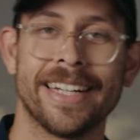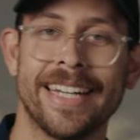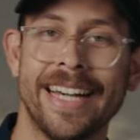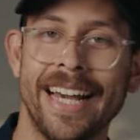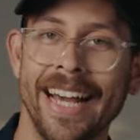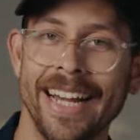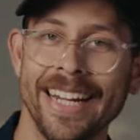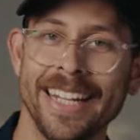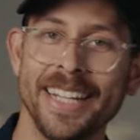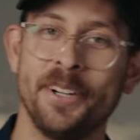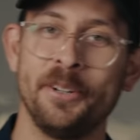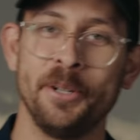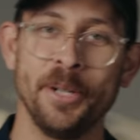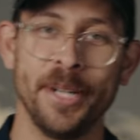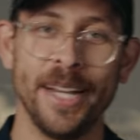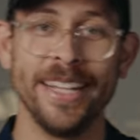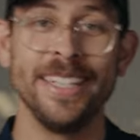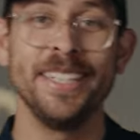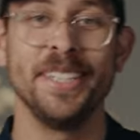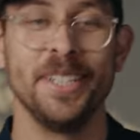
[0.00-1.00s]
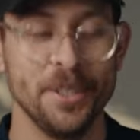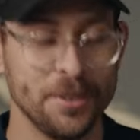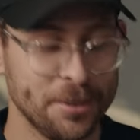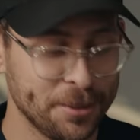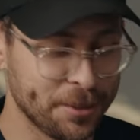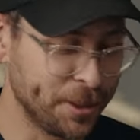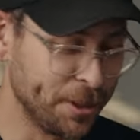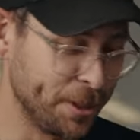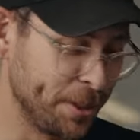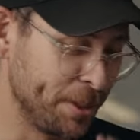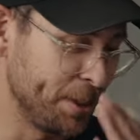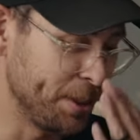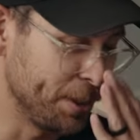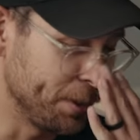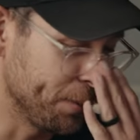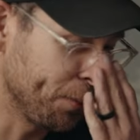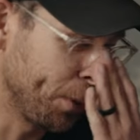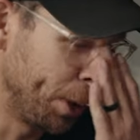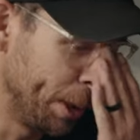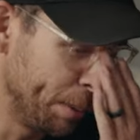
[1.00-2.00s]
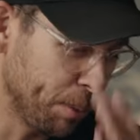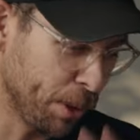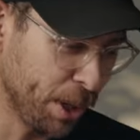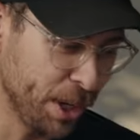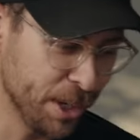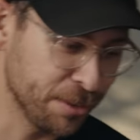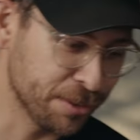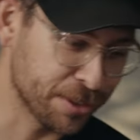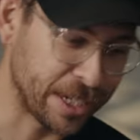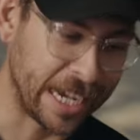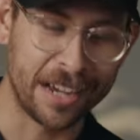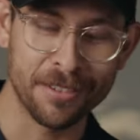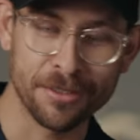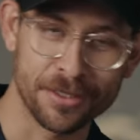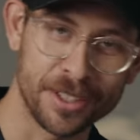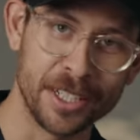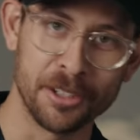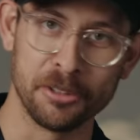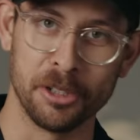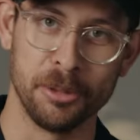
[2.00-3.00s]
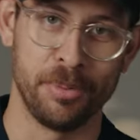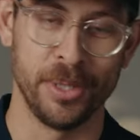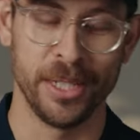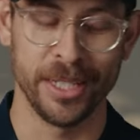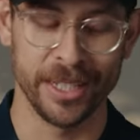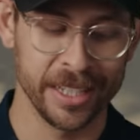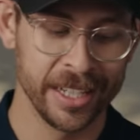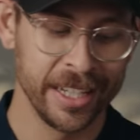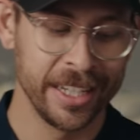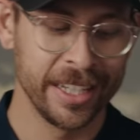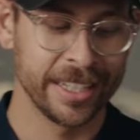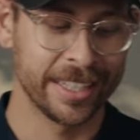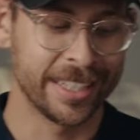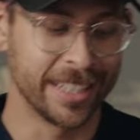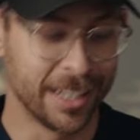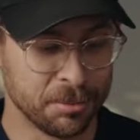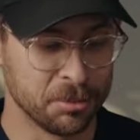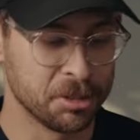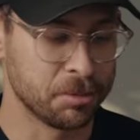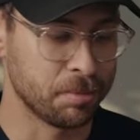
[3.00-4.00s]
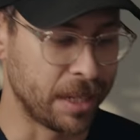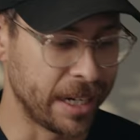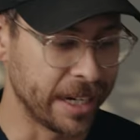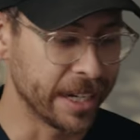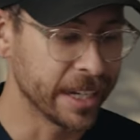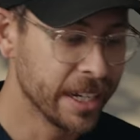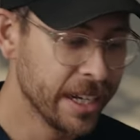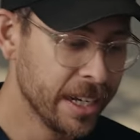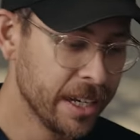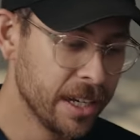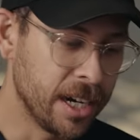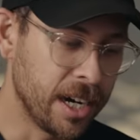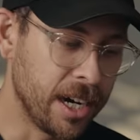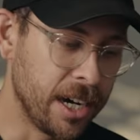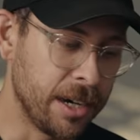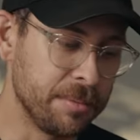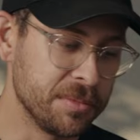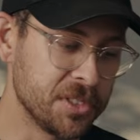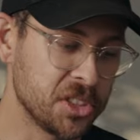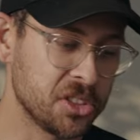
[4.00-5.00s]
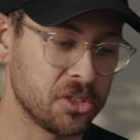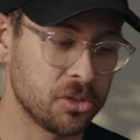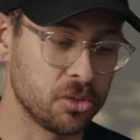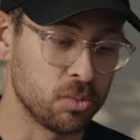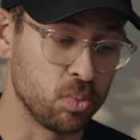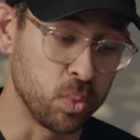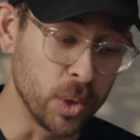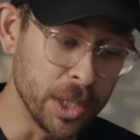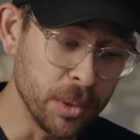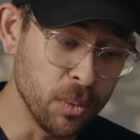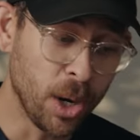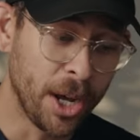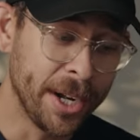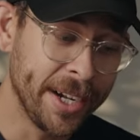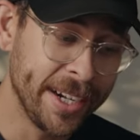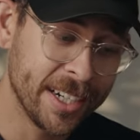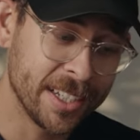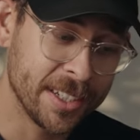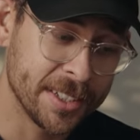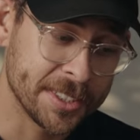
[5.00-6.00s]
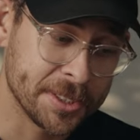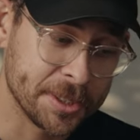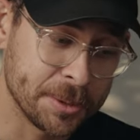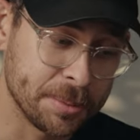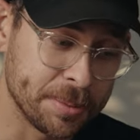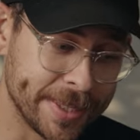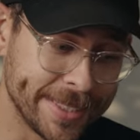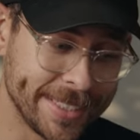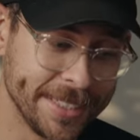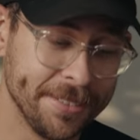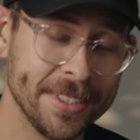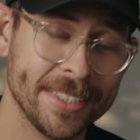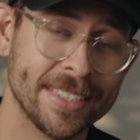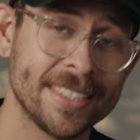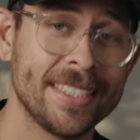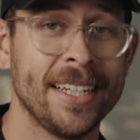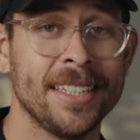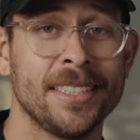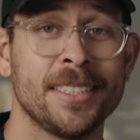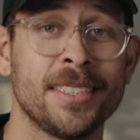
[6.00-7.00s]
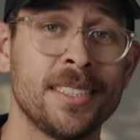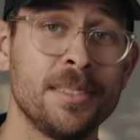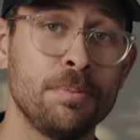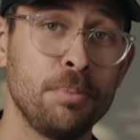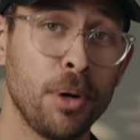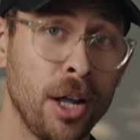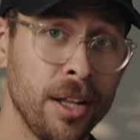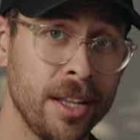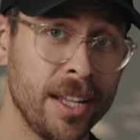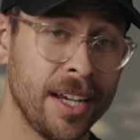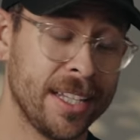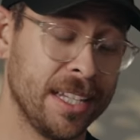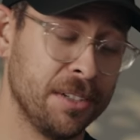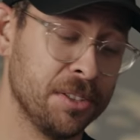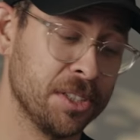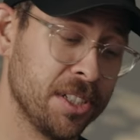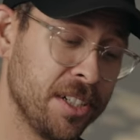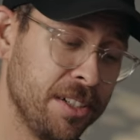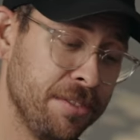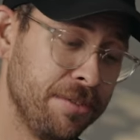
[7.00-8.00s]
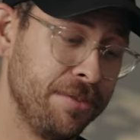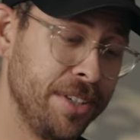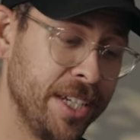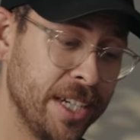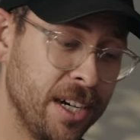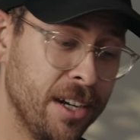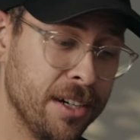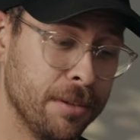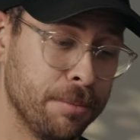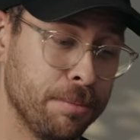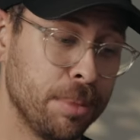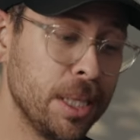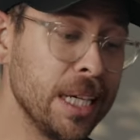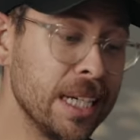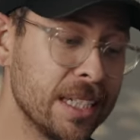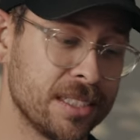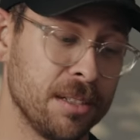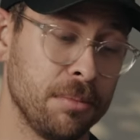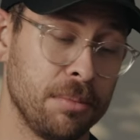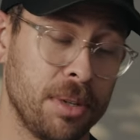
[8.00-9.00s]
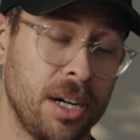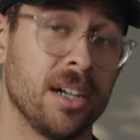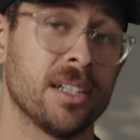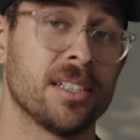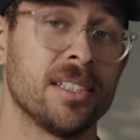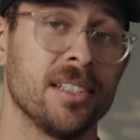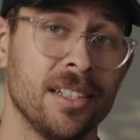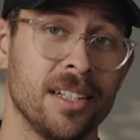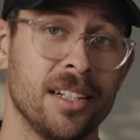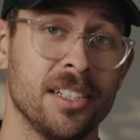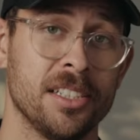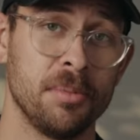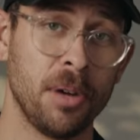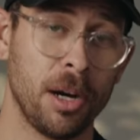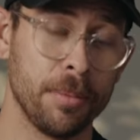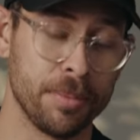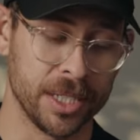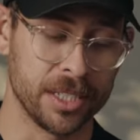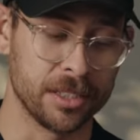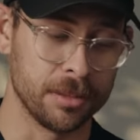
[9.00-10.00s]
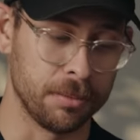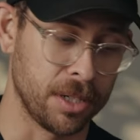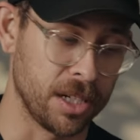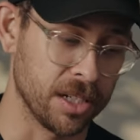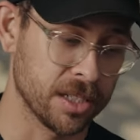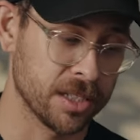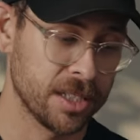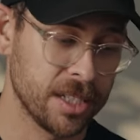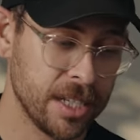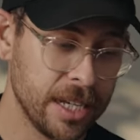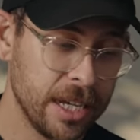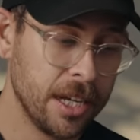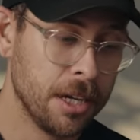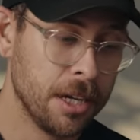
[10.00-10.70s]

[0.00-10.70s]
getting creative, or the fun part of gaffing gripping, comes by. We wanted a specific size spotlight that was going to fit on a pizza box, a small pizza box.